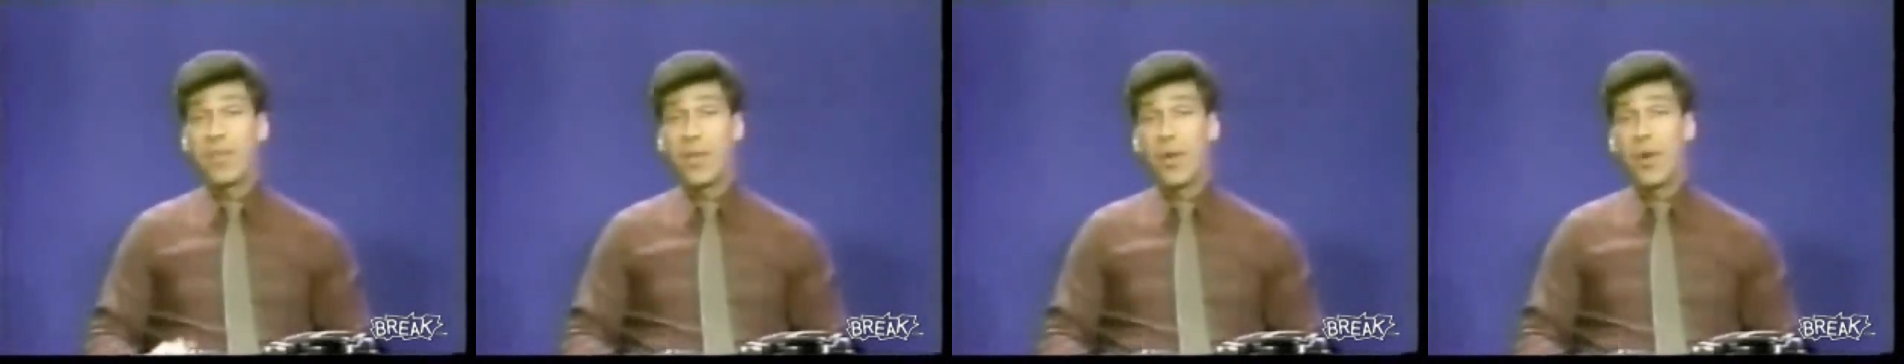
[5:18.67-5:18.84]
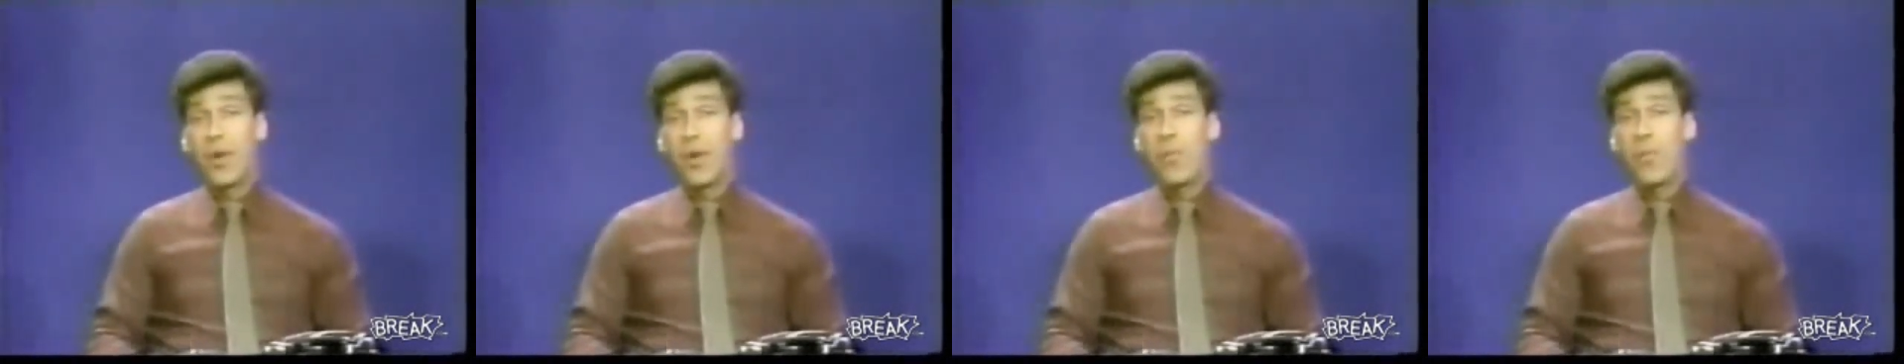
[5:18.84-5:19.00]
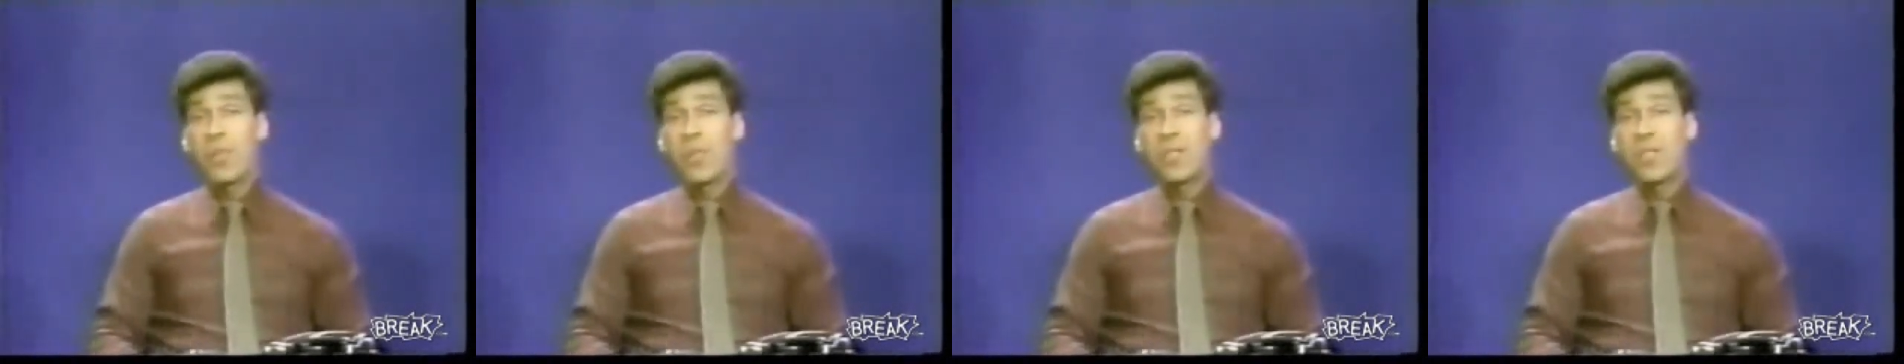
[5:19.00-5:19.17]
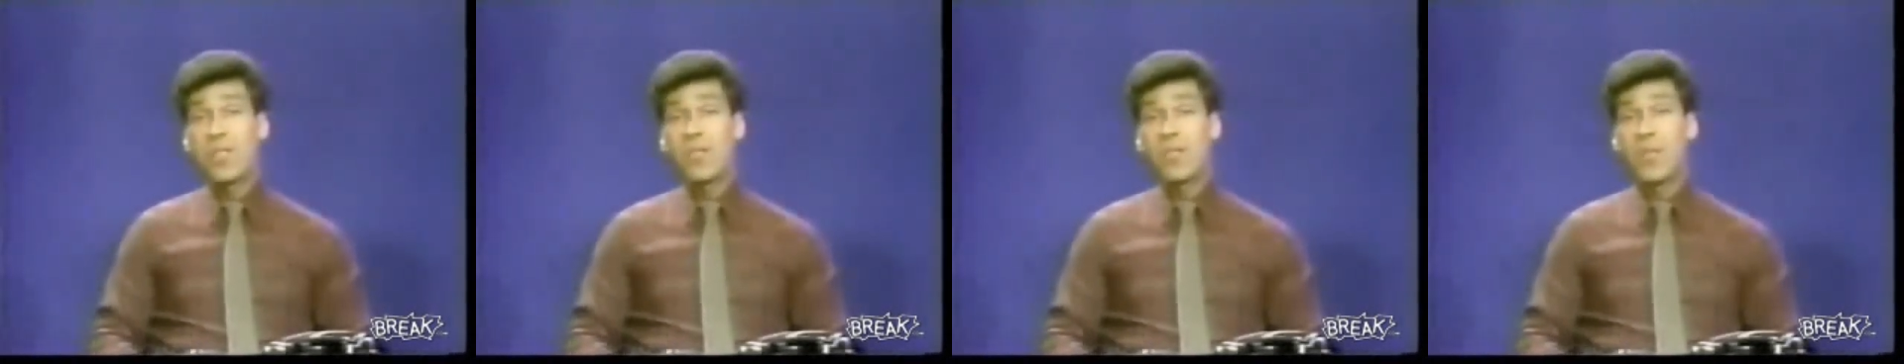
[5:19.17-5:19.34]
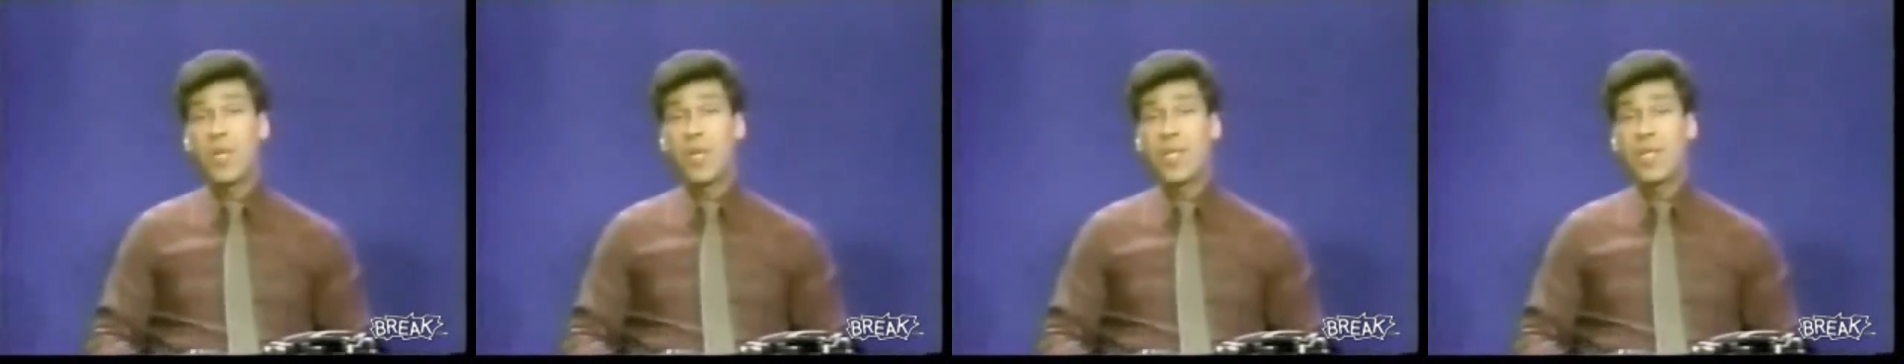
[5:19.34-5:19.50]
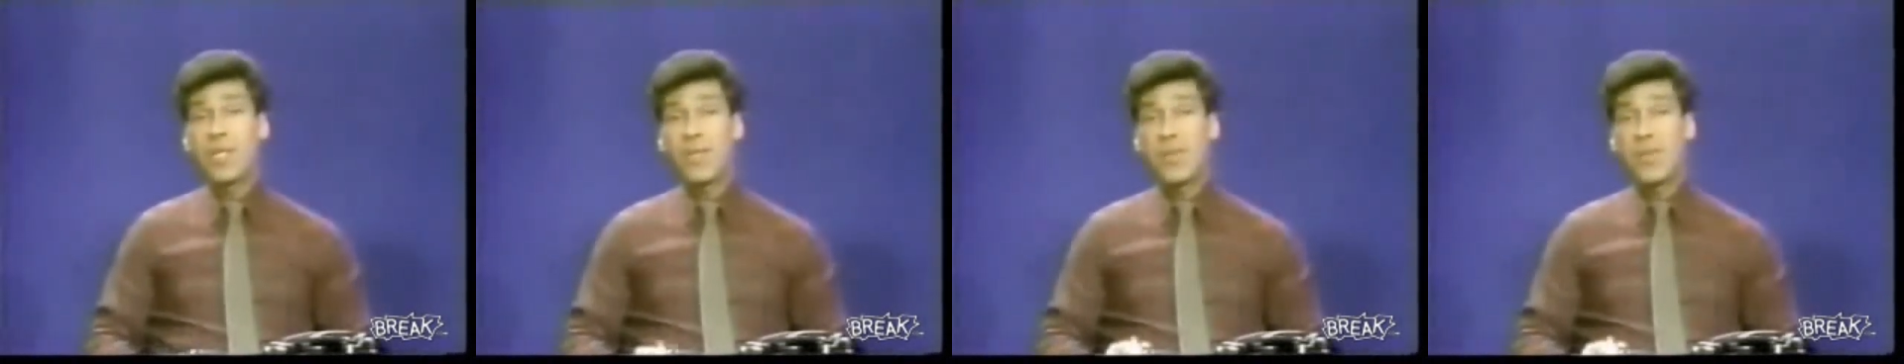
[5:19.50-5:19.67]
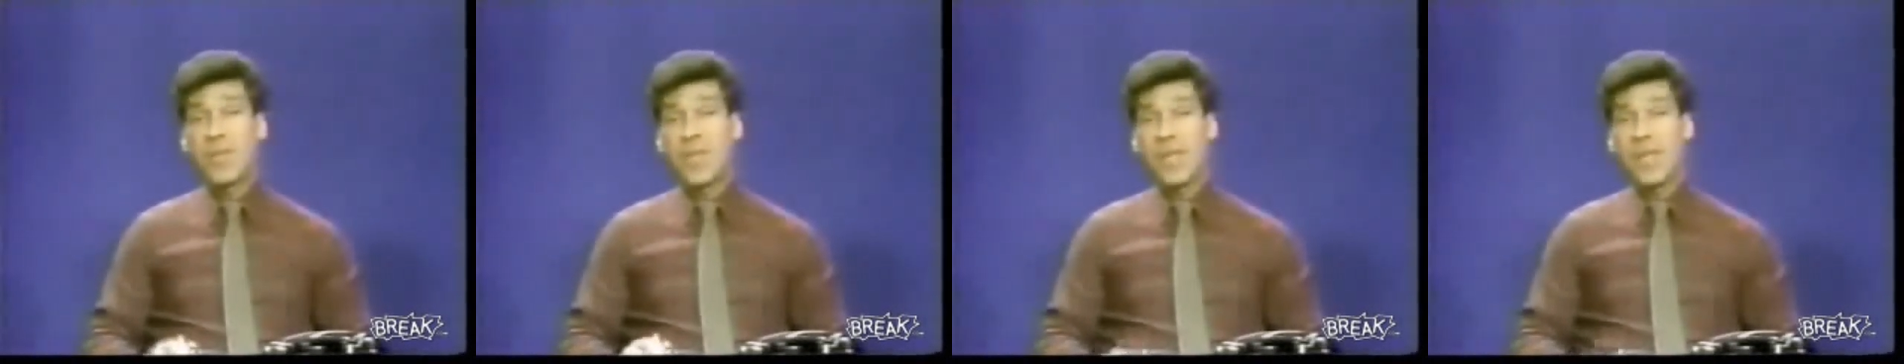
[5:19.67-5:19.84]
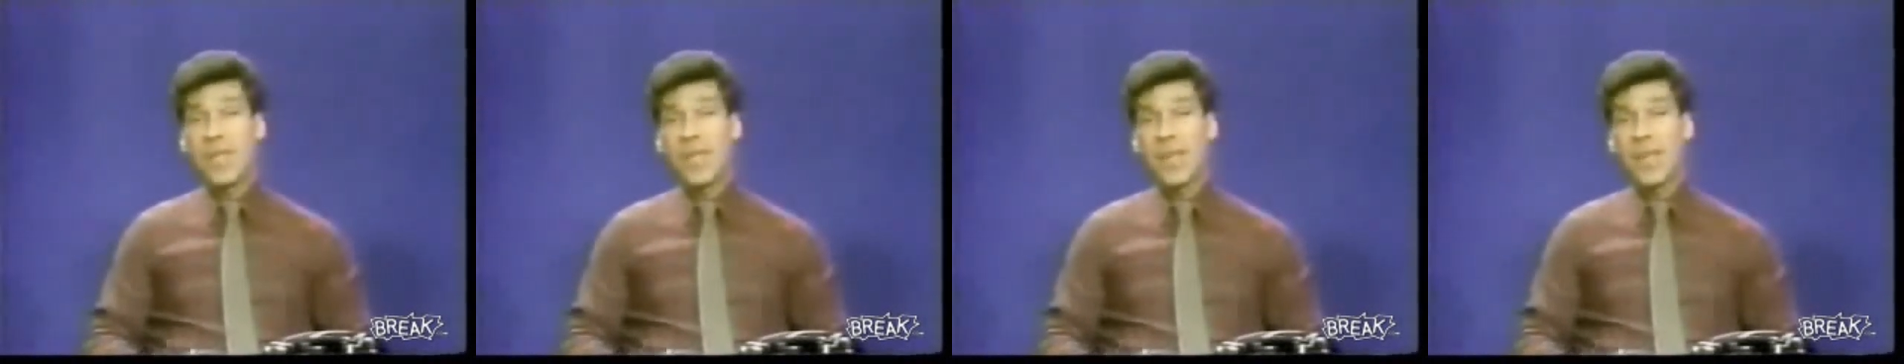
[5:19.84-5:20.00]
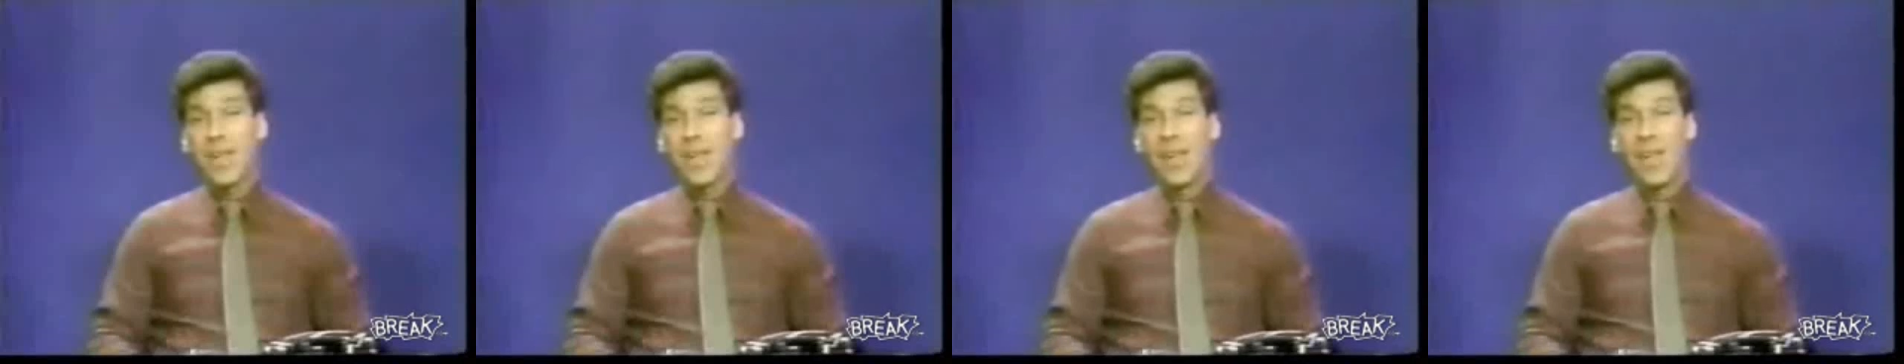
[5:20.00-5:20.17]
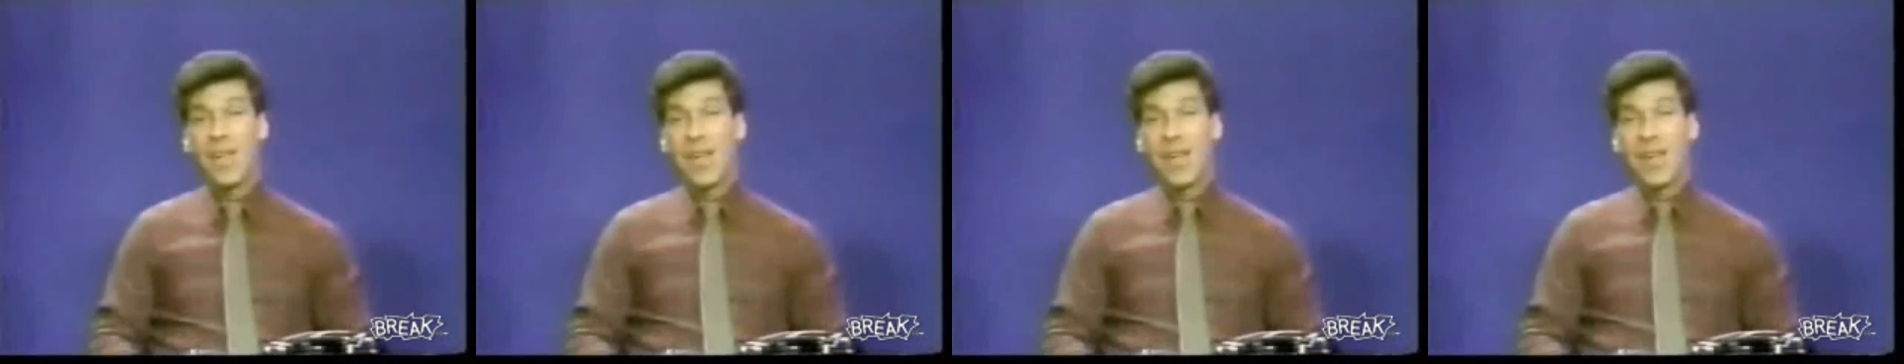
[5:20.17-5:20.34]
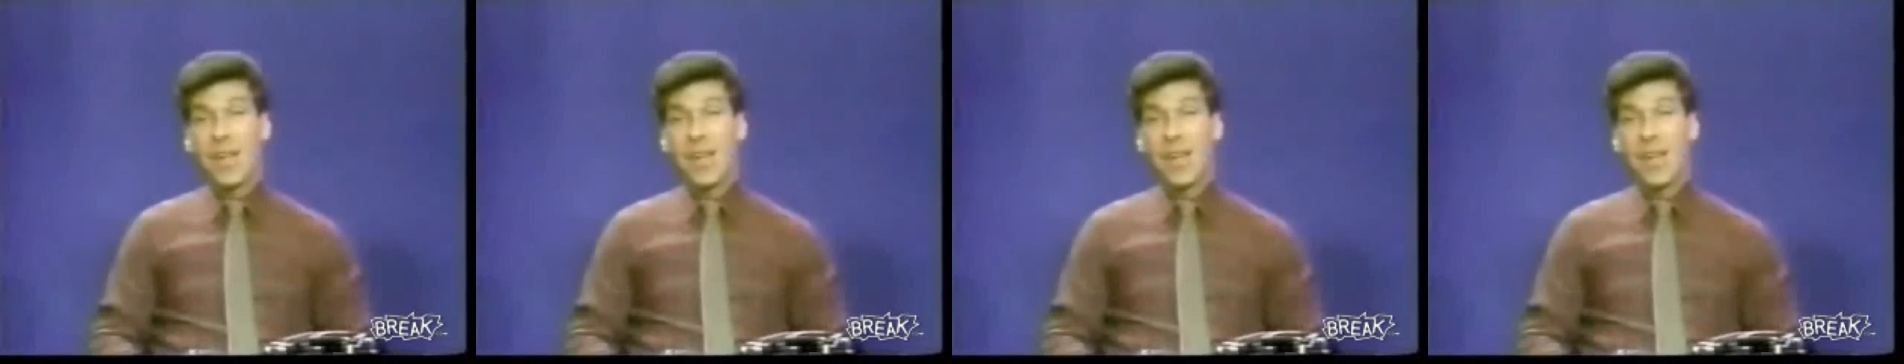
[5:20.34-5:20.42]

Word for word: you know, open some ways of thinking.